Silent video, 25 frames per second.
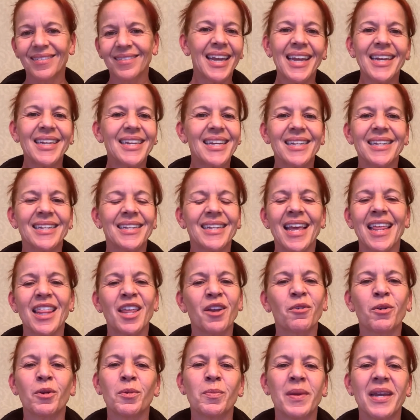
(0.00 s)
It didn't say
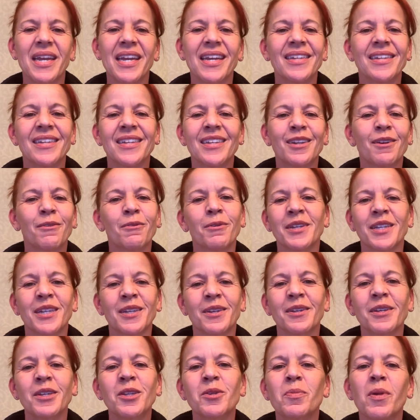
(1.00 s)
there would be instant
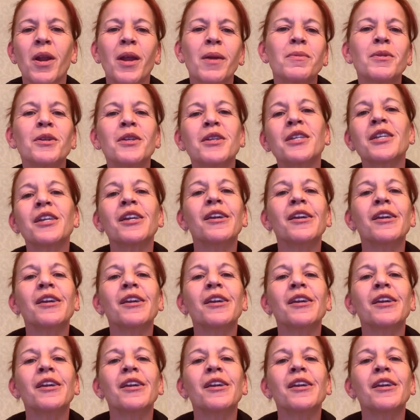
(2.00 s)
results, but I'm just